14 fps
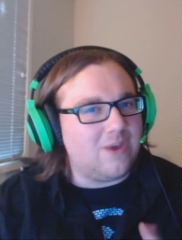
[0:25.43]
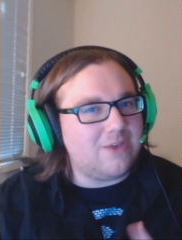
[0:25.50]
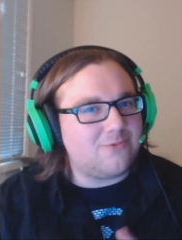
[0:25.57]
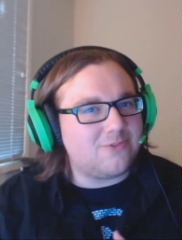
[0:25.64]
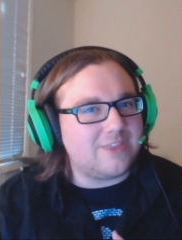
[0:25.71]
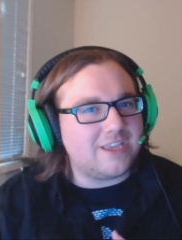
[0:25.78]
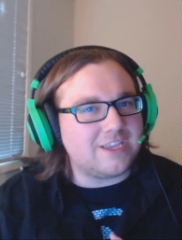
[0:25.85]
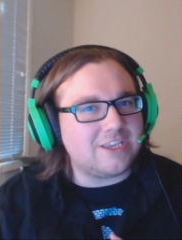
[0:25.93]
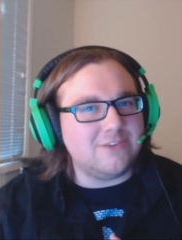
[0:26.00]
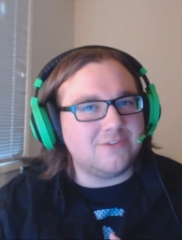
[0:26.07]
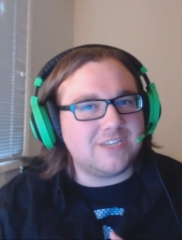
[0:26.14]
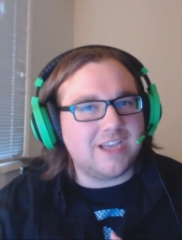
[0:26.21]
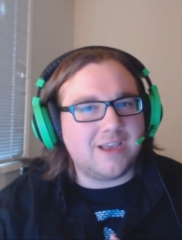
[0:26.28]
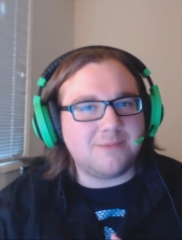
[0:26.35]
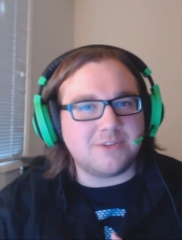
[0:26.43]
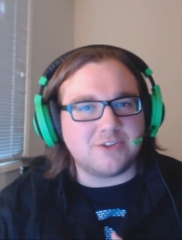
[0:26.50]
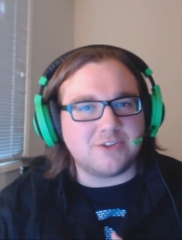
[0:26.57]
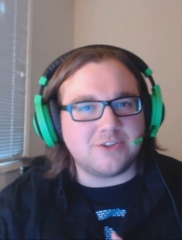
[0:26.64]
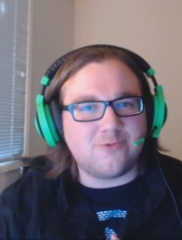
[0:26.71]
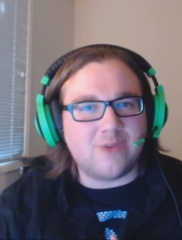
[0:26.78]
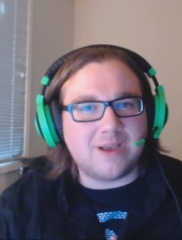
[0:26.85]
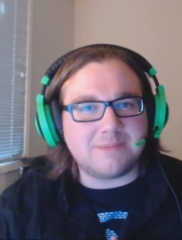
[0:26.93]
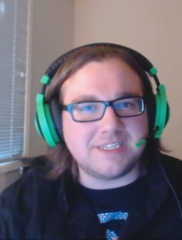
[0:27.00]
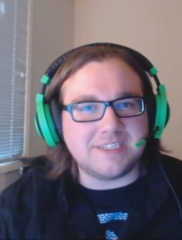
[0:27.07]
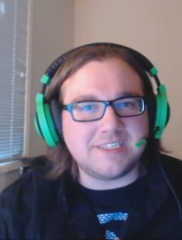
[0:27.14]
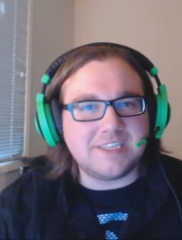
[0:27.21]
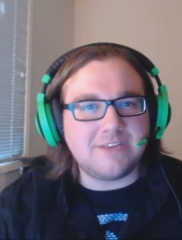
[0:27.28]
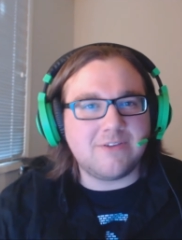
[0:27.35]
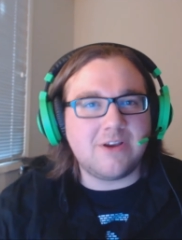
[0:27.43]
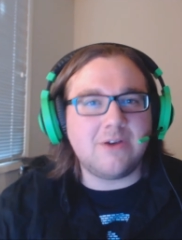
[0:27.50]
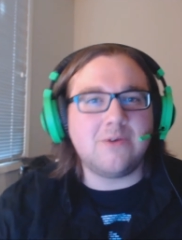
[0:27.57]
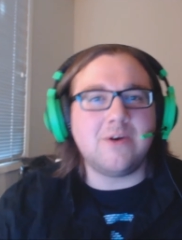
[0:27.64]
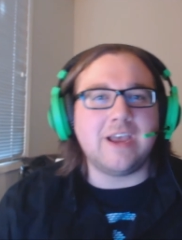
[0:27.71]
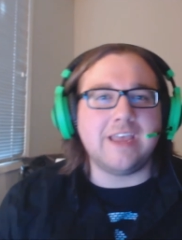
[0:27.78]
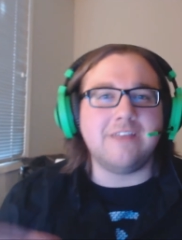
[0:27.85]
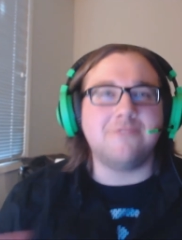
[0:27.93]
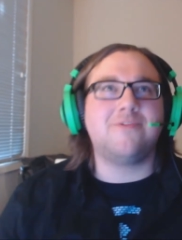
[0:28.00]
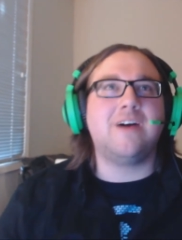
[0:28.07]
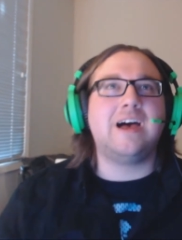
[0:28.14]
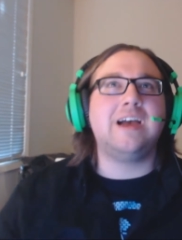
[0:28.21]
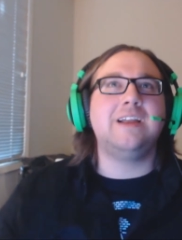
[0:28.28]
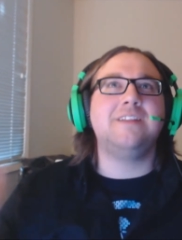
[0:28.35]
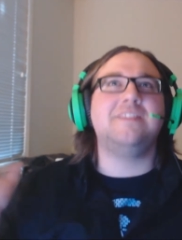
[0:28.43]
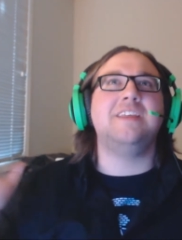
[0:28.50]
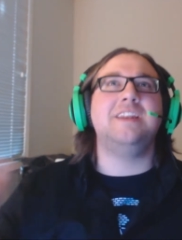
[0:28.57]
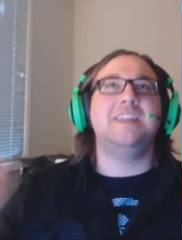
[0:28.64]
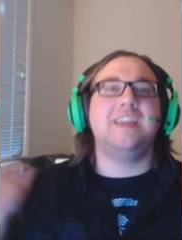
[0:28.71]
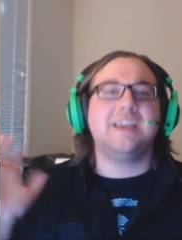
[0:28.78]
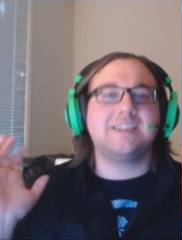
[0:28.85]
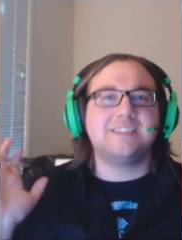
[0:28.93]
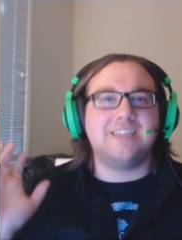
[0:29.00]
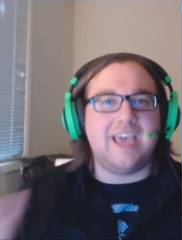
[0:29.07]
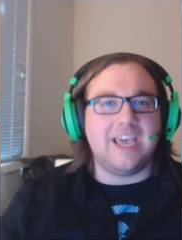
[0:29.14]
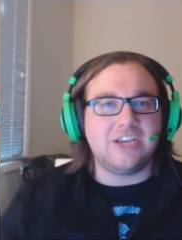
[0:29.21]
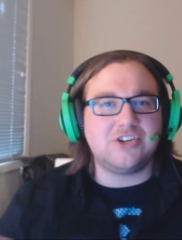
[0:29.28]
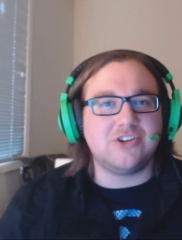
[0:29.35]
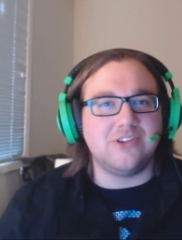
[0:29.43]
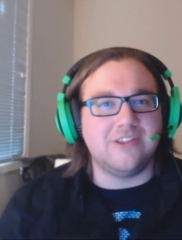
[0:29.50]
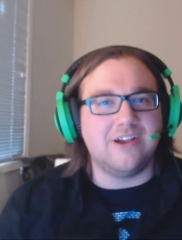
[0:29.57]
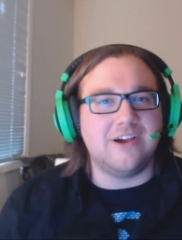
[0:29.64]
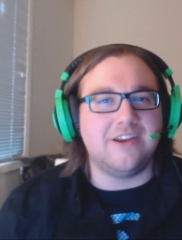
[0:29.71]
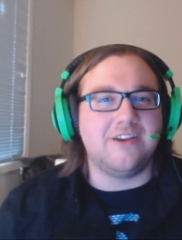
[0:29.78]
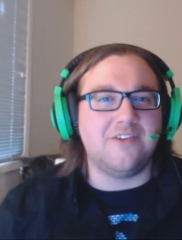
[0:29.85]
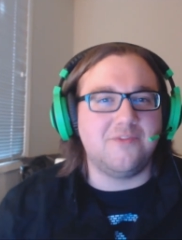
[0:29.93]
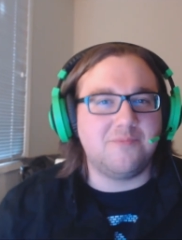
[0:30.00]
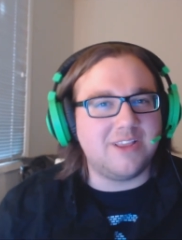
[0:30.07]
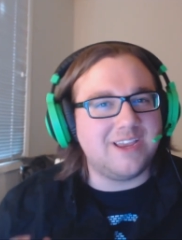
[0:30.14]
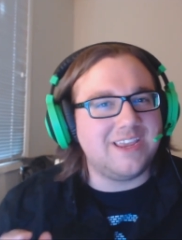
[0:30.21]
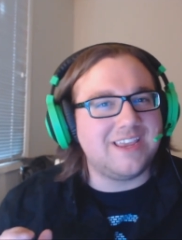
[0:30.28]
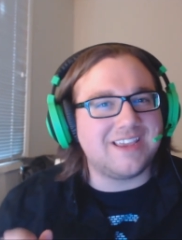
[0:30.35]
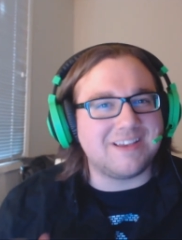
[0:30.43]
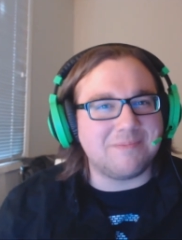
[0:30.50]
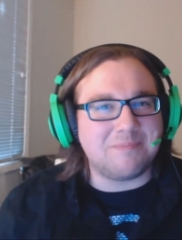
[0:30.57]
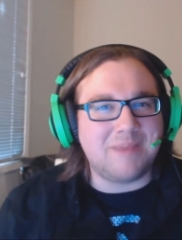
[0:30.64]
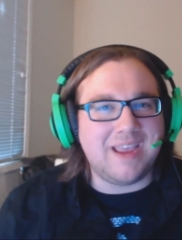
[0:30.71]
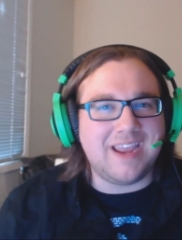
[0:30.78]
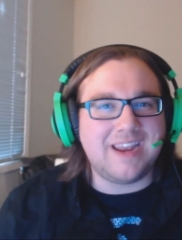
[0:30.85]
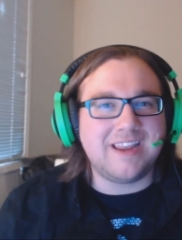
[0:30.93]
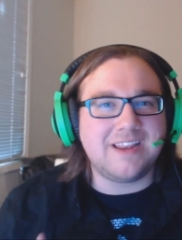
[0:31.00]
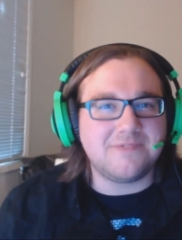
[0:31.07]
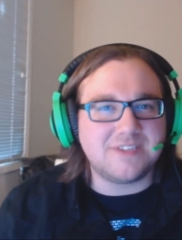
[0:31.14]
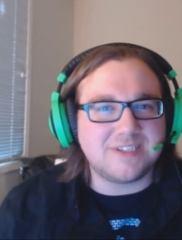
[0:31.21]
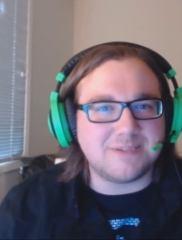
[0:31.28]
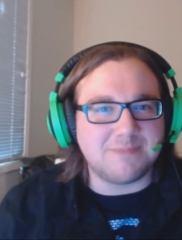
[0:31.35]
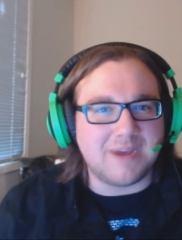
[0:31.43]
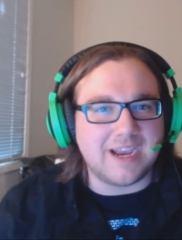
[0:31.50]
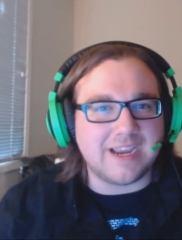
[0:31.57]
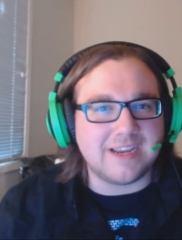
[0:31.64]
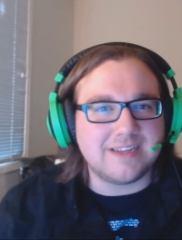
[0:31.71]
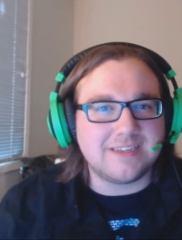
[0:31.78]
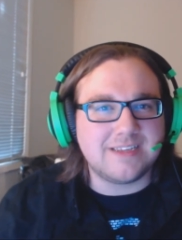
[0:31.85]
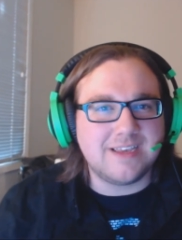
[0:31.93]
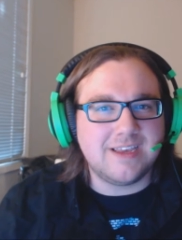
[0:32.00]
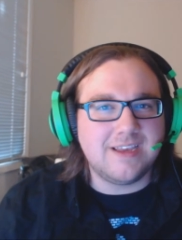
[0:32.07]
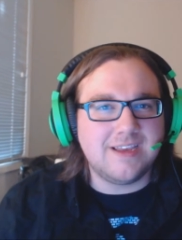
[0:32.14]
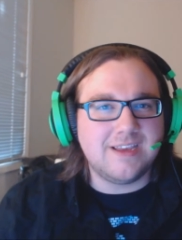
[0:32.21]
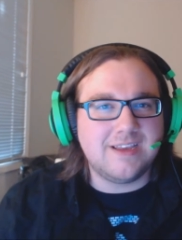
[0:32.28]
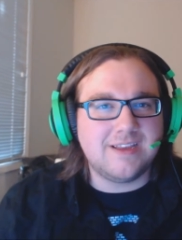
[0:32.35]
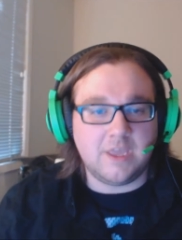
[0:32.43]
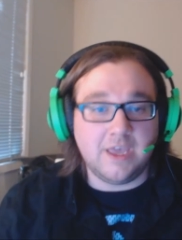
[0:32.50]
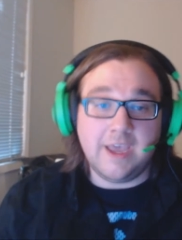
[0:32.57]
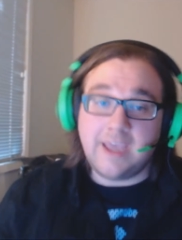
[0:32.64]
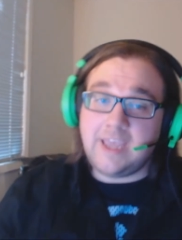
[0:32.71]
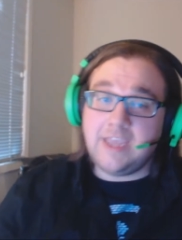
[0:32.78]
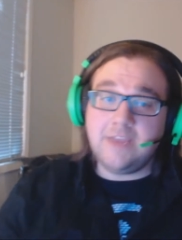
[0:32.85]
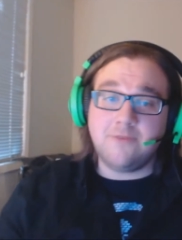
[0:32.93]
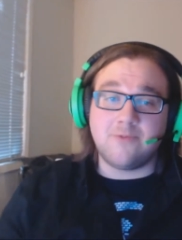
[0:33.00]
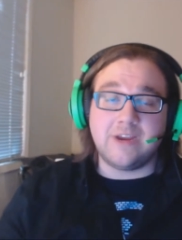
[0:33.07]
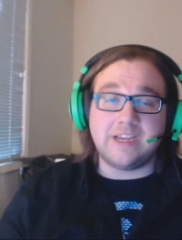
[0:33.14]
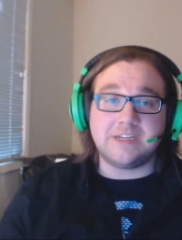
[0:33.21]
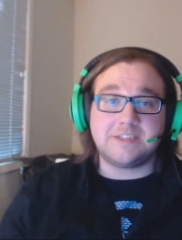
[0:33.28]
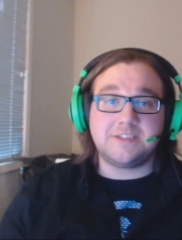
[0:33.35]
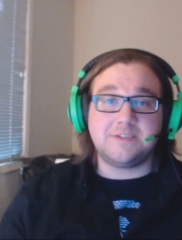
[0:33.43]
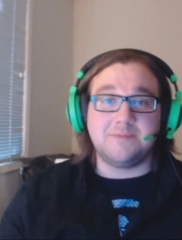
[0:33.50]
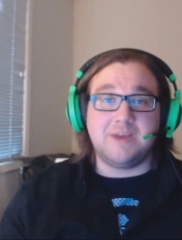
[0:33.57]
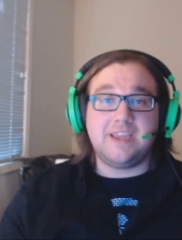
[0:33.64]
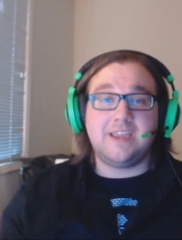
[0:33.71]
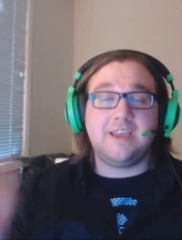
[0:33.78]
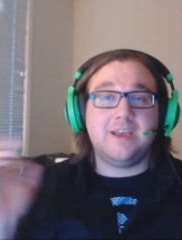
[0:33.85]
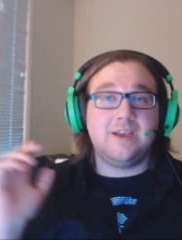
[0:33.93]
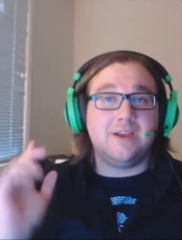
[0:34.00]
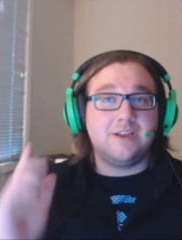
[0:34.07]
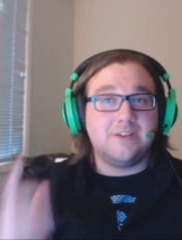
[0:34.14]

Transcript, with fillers: wait for that queue time to drop to zero, and find the next echelon of playing competitive Smite. In Ranked Smite,